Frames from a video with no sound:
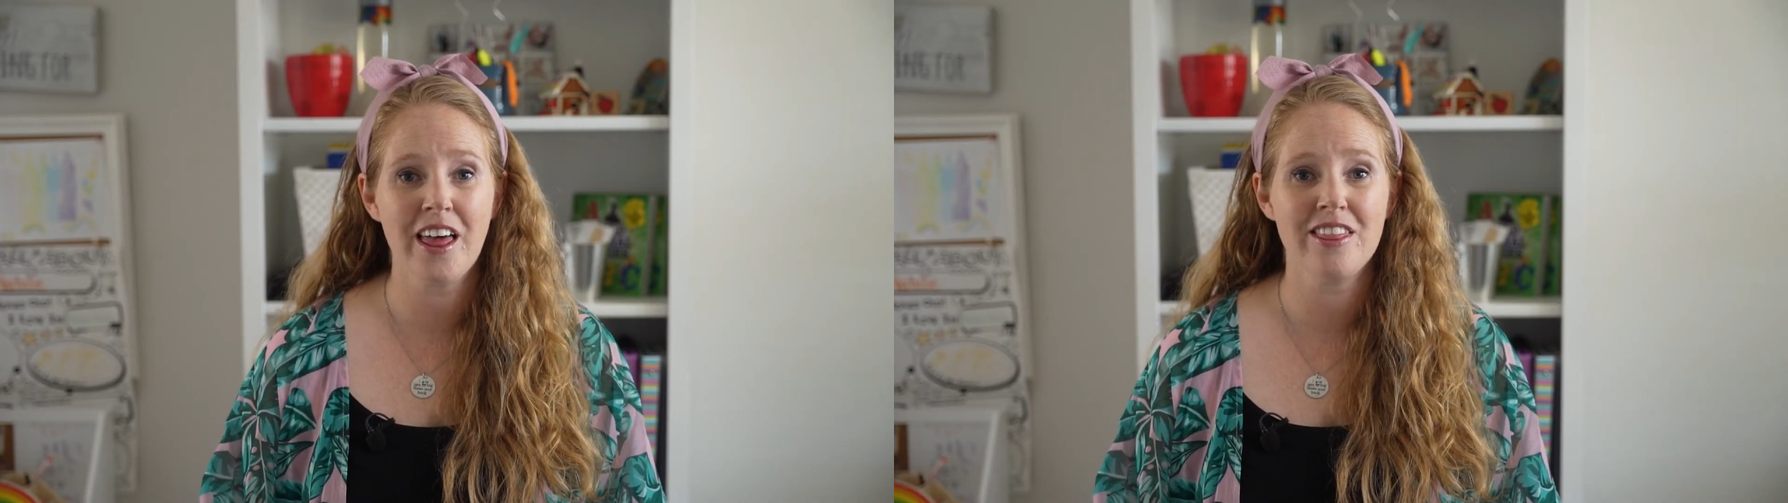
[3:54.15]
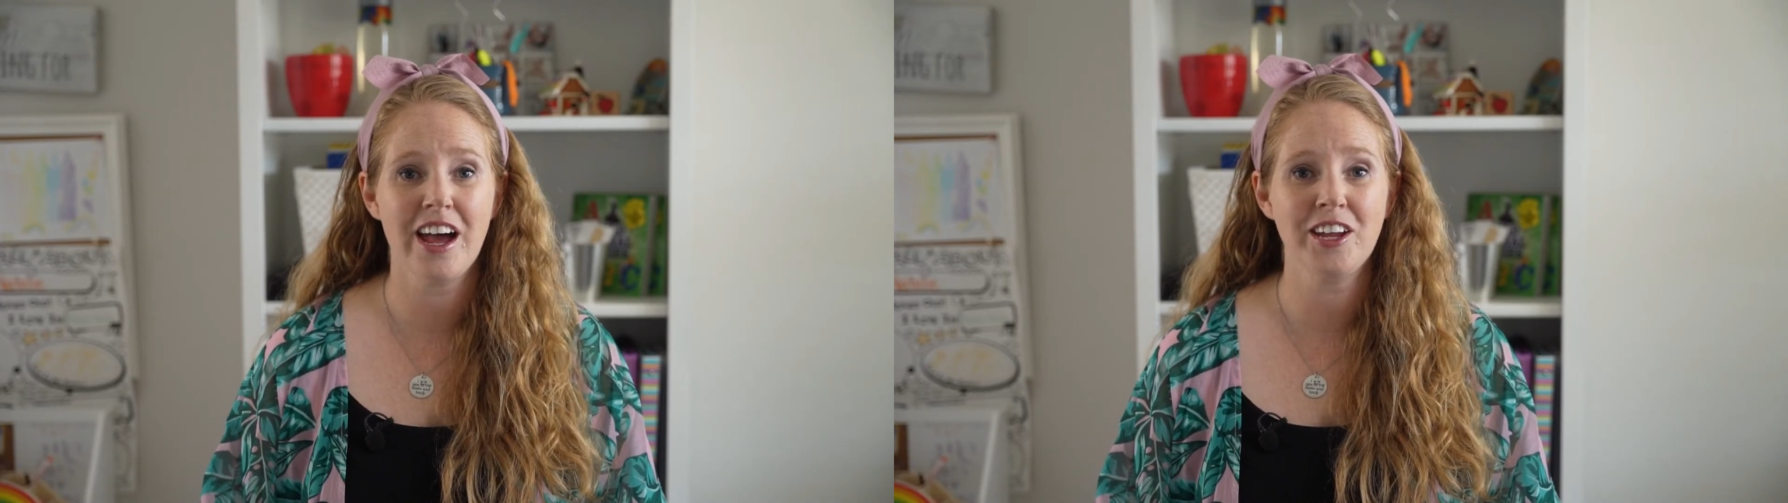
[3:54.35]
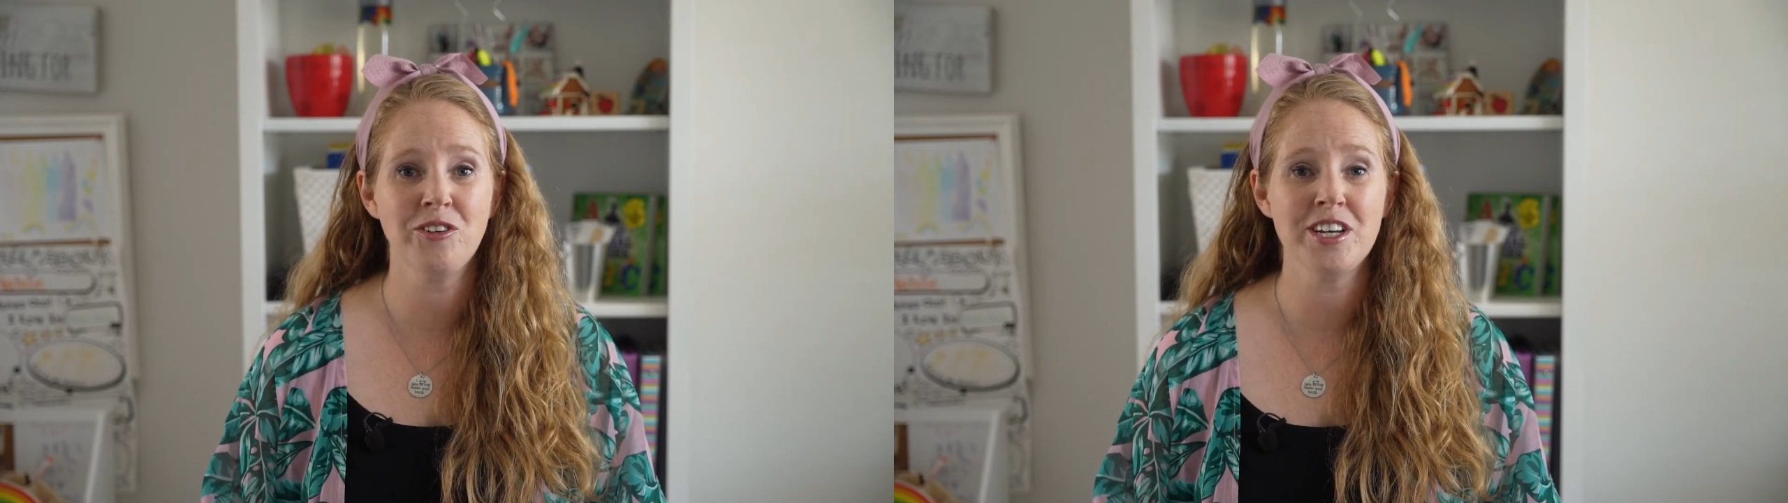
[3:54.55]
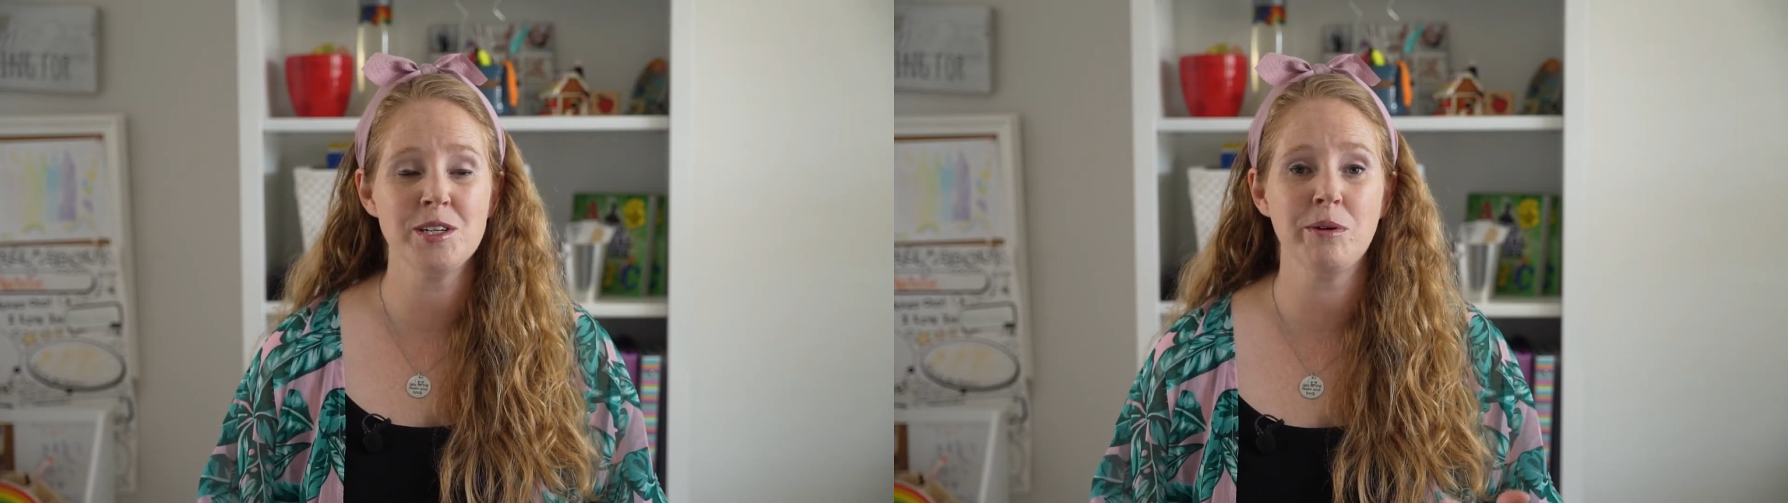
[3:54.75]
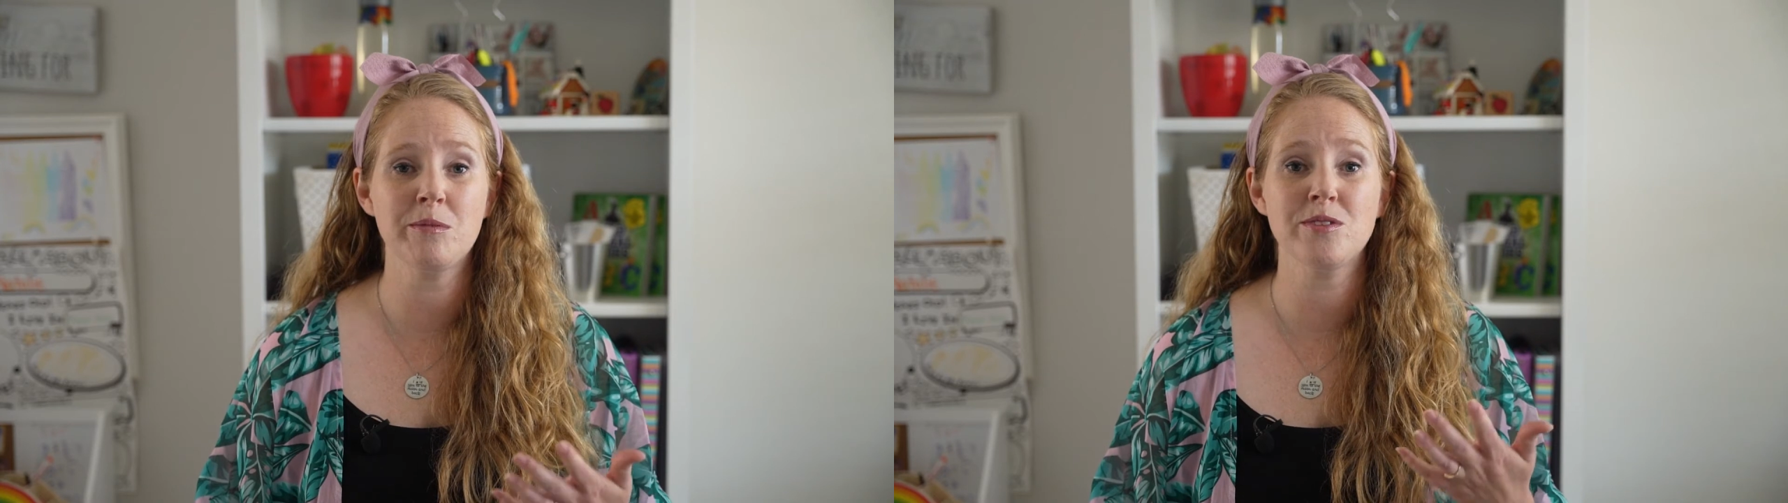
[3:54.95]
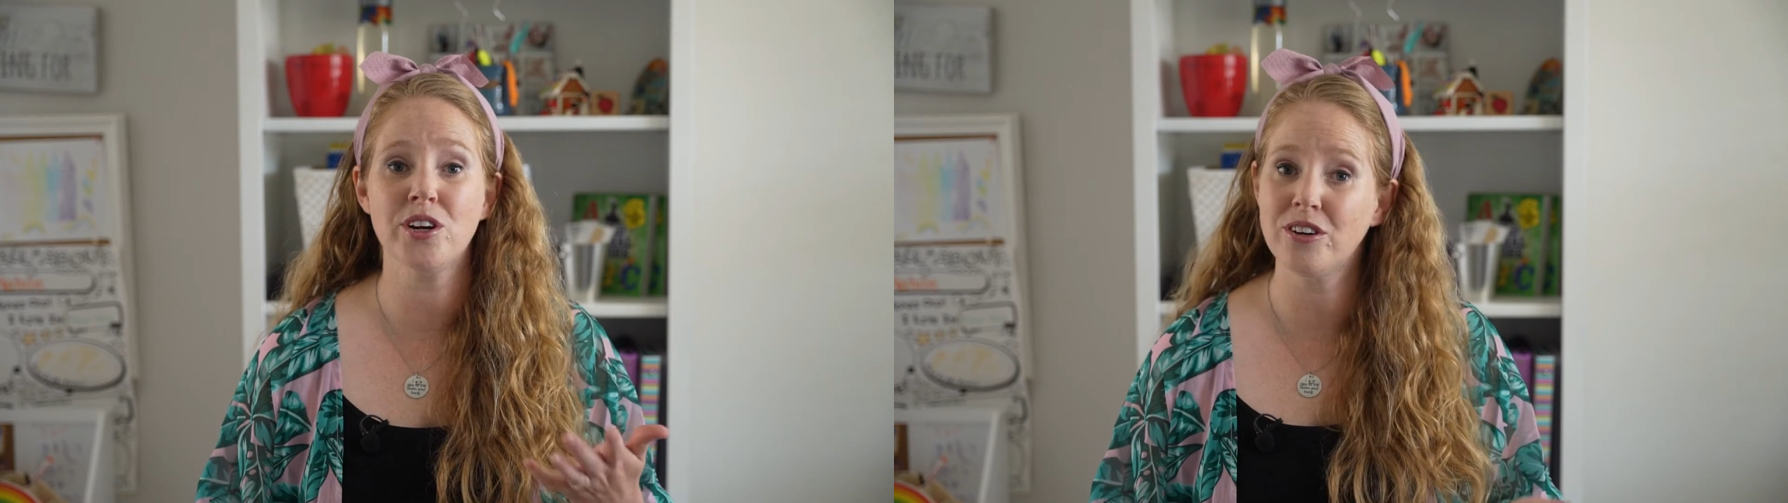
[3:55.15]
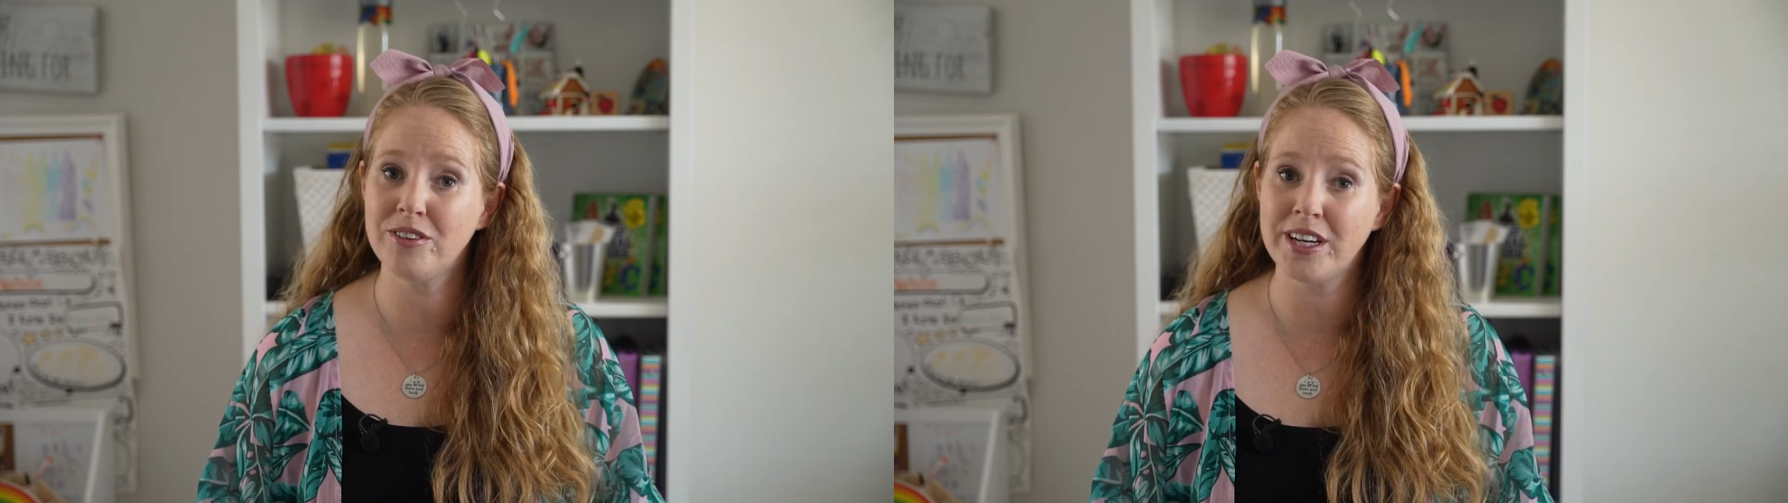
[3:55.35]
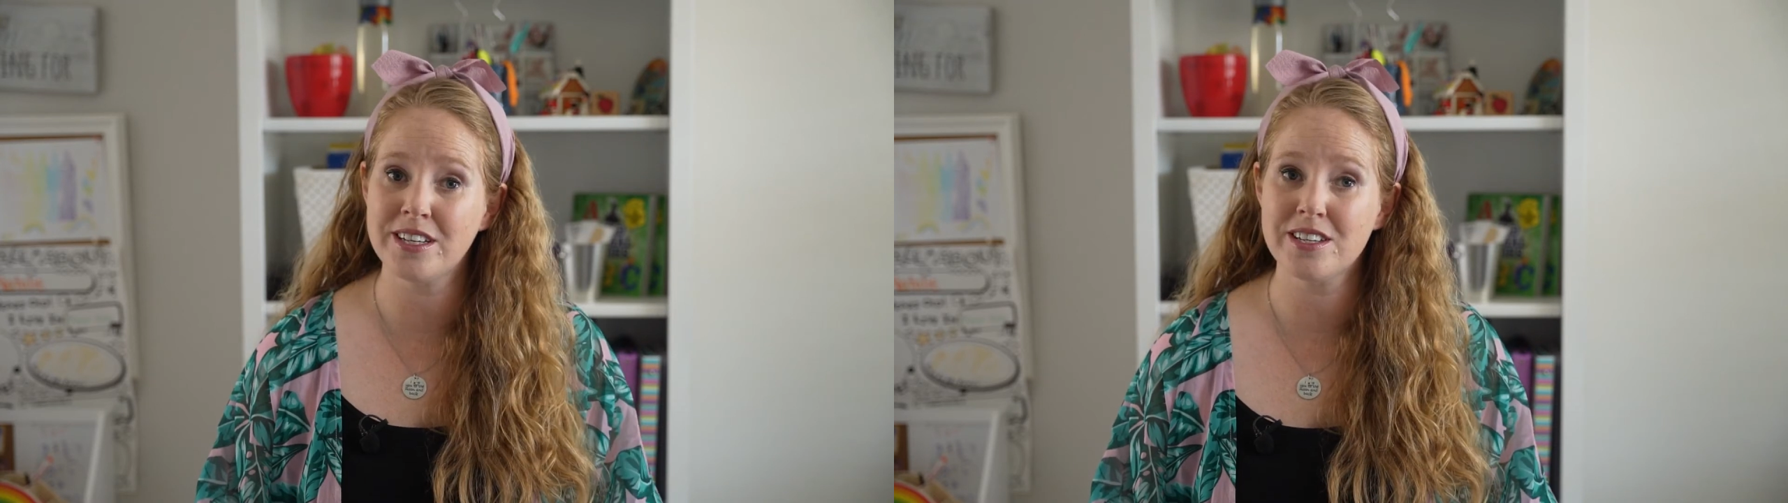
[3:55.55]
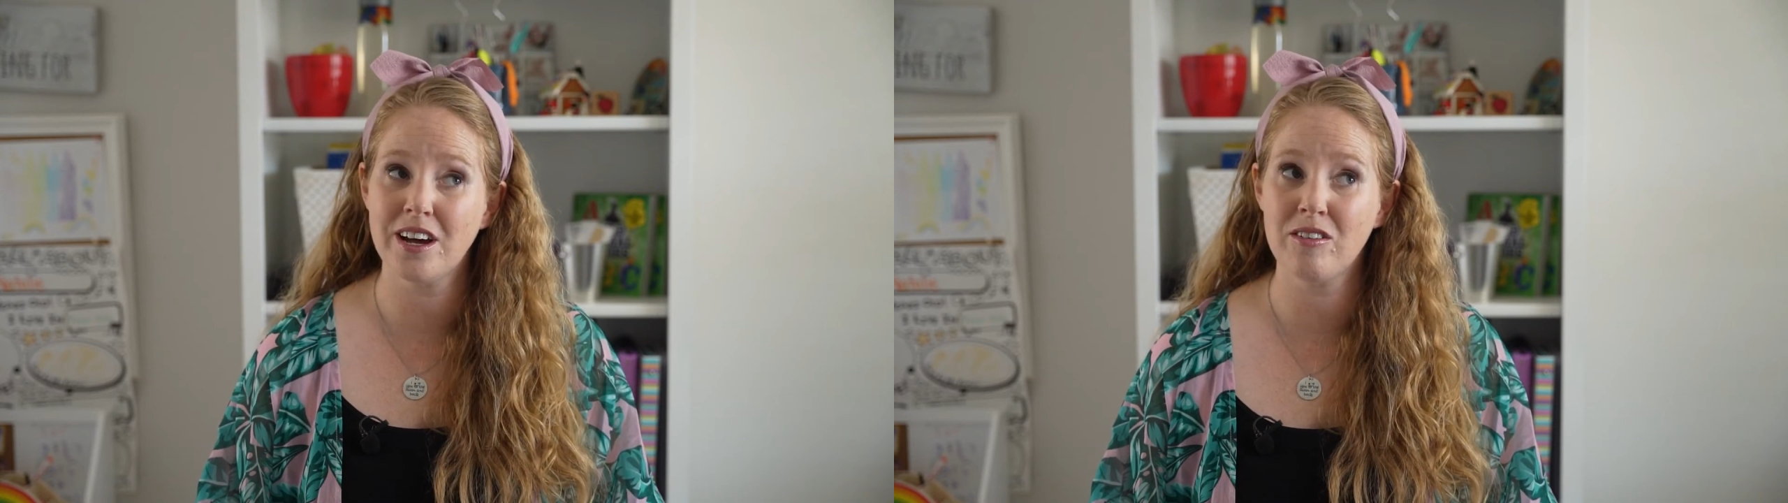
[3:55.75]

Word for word: that you need to be observant